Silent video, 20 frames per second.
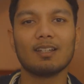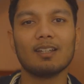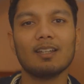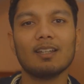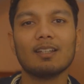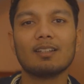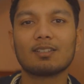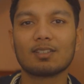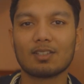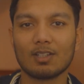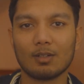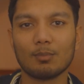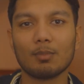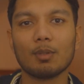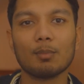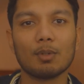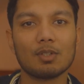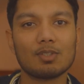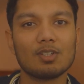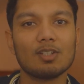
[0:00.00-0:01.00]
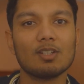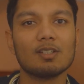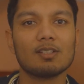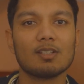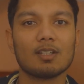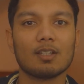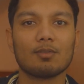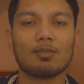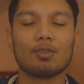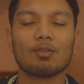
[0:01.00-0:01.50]
It's going to be much
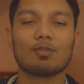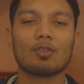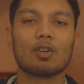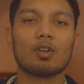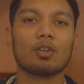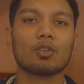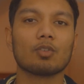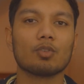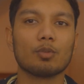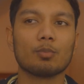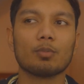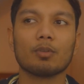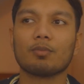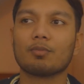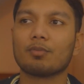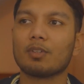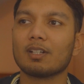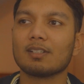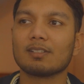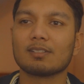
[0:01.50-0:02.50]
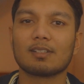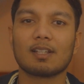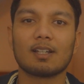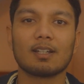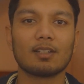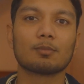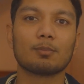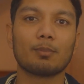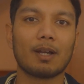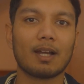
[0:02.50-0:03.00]
easier if you've got a group of friends
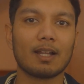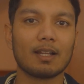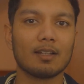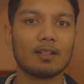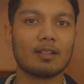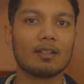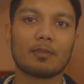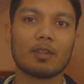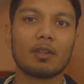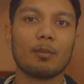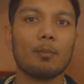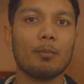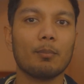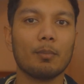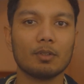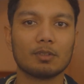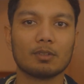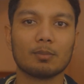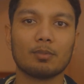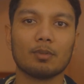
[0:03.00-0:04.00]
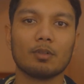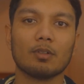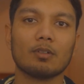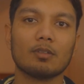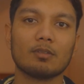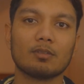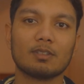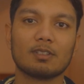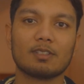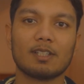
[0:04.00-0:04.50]
that span
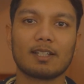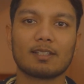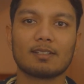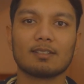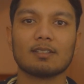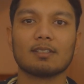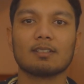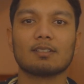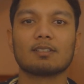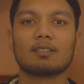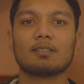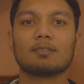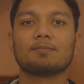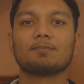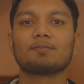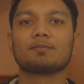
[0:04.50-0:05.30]
multiple sectors.